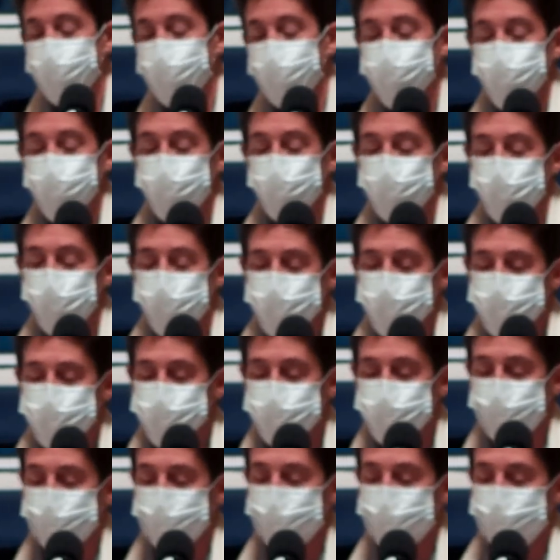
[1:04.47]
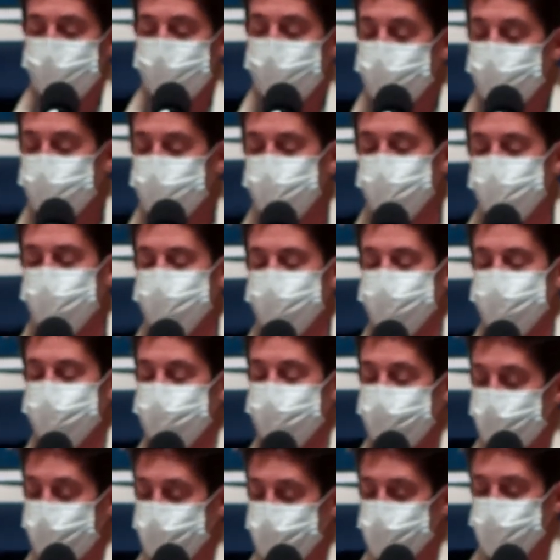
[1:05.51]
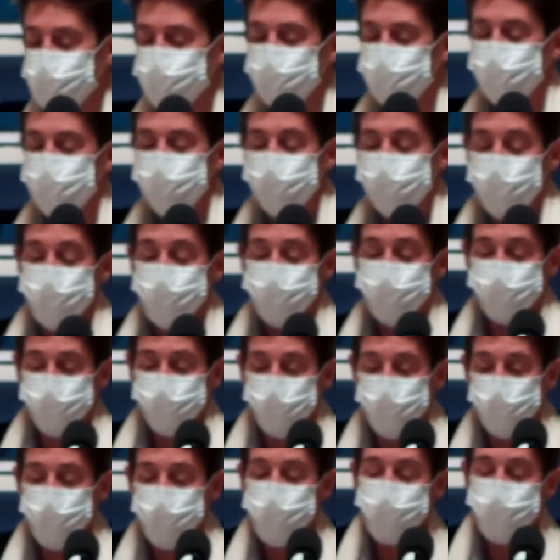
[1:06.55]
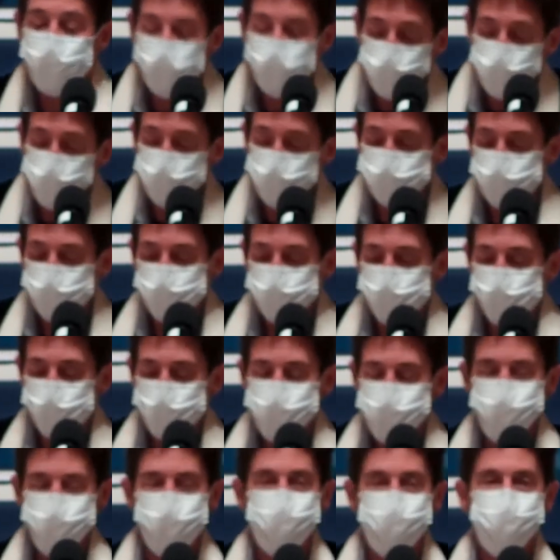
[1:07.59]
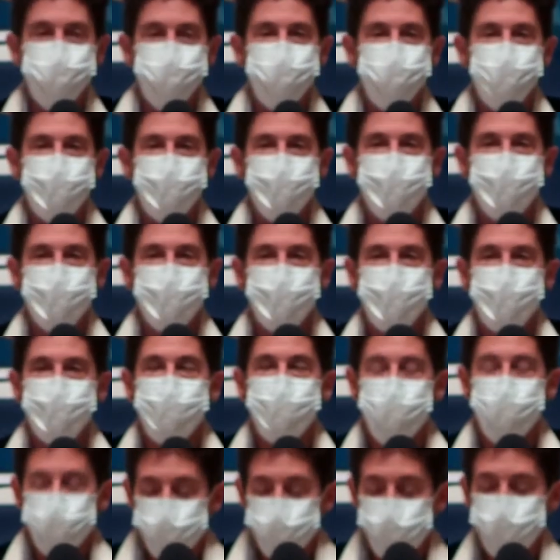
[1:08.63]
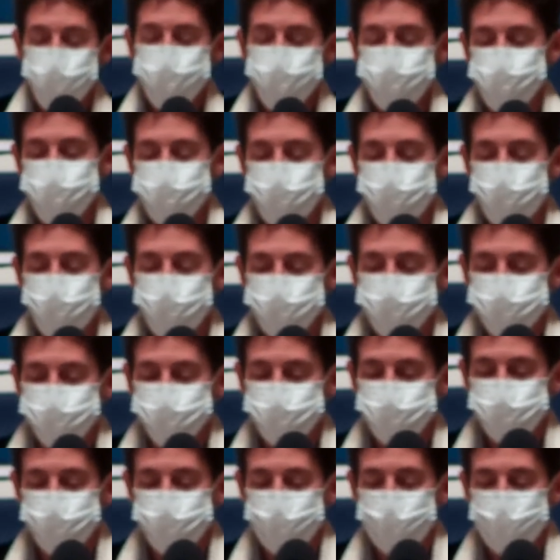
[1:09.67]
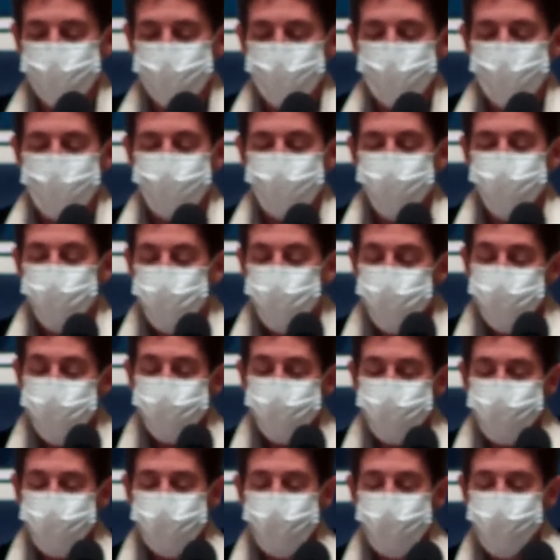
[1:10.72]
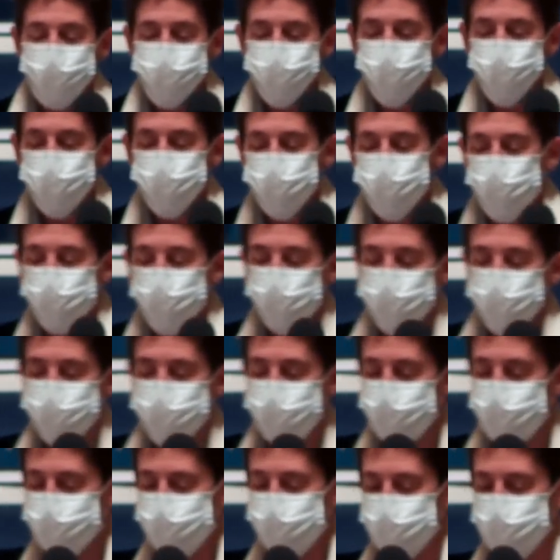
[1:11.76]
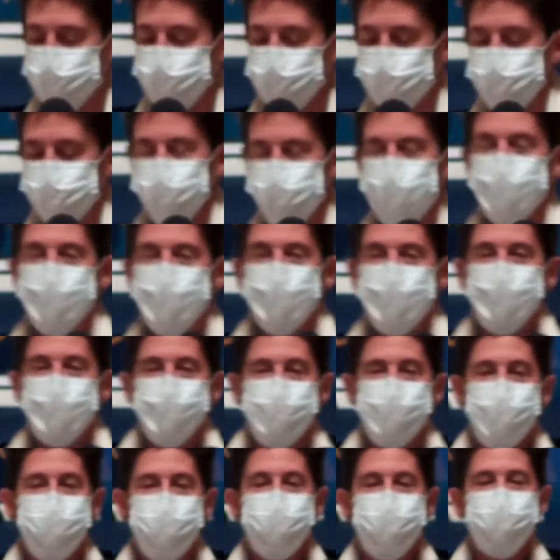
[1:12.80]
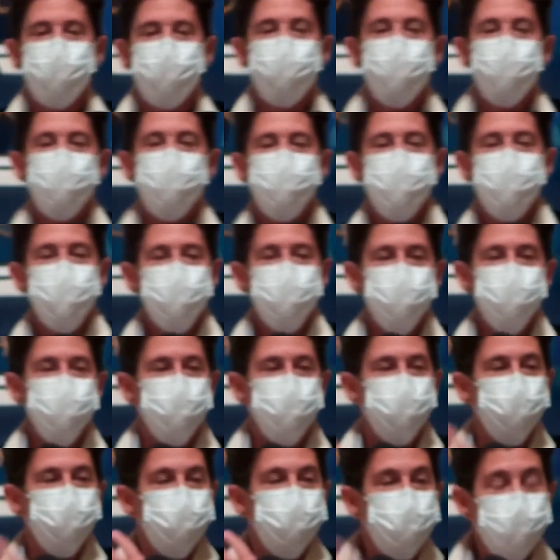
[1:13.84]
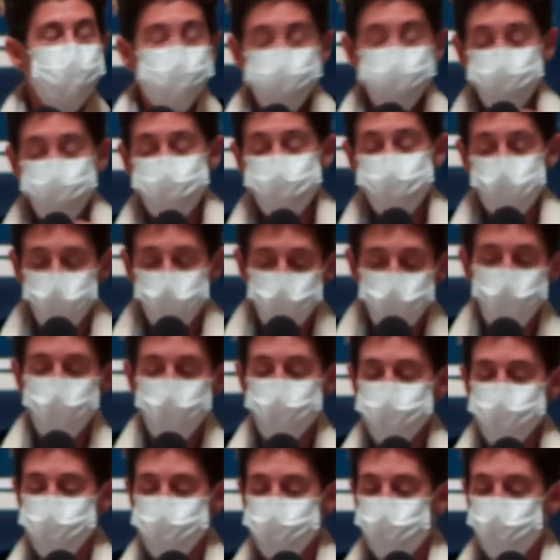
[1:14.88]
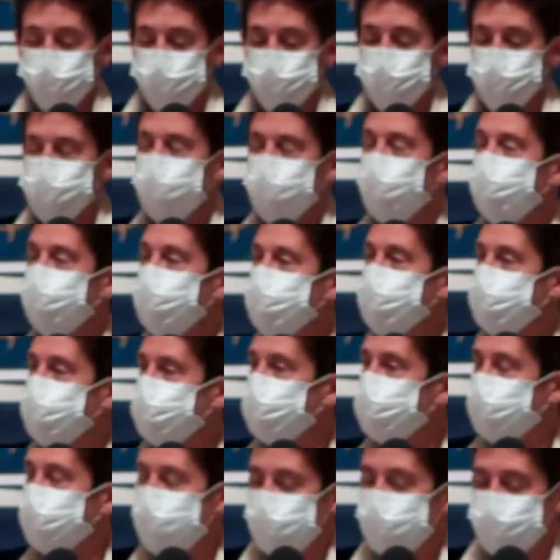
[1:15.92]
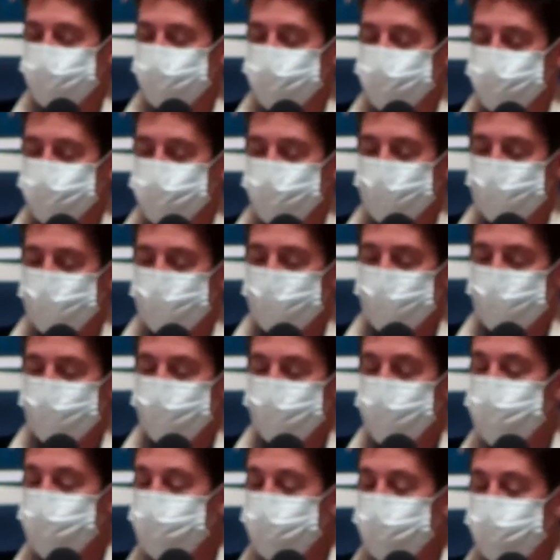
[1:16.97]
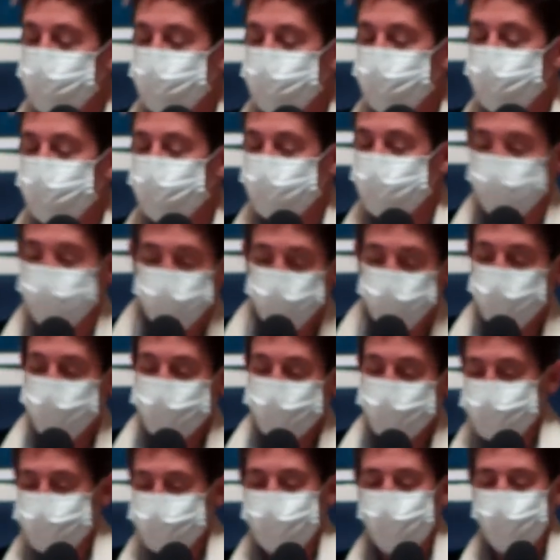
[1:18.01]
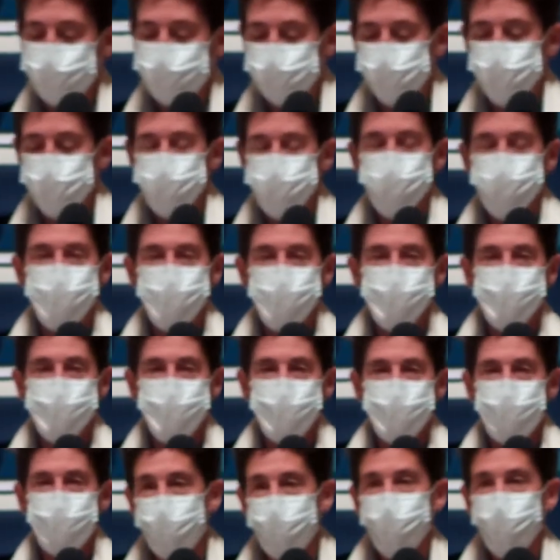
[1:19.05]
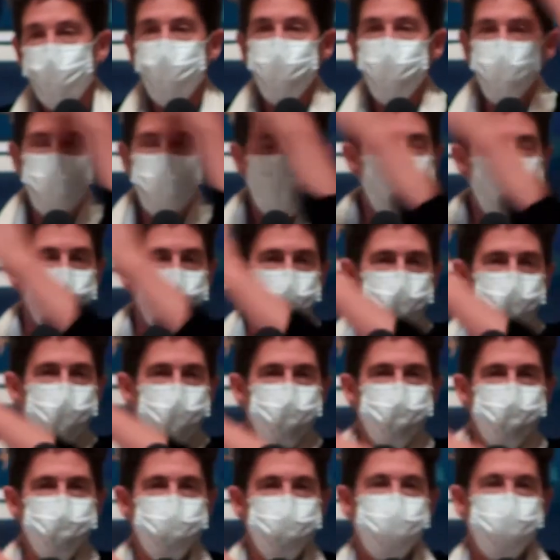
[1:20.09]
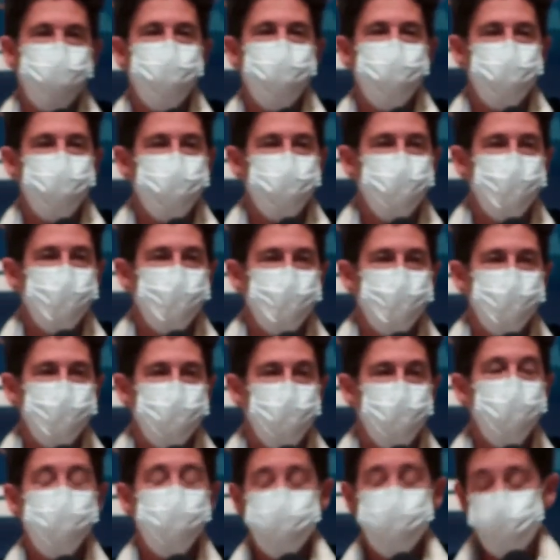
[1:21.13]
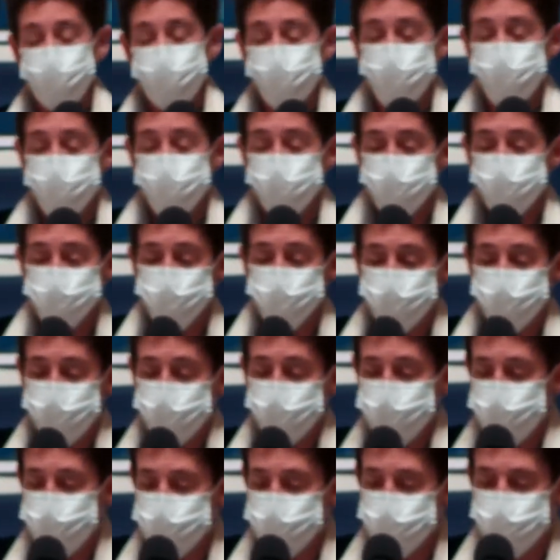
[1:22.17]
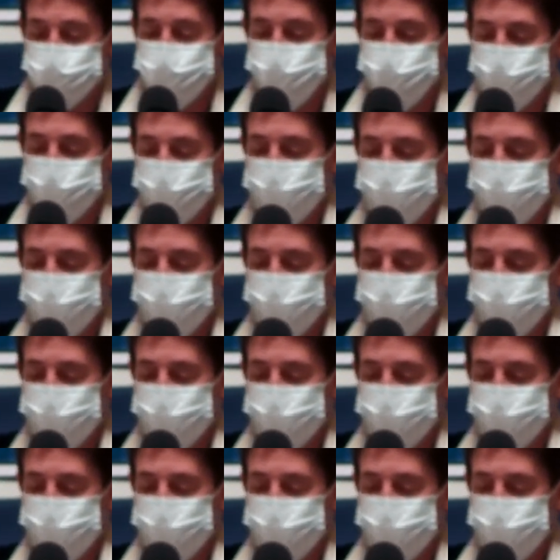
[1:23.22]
Ashton writes, "Aging is a natural, lifelong, powerful process that unites us all." At the reading, Ashton wore a necklace that had a combination of many photos of herself at different ages, from being a little girl, a toddler, all the way around to almost 70 years of age,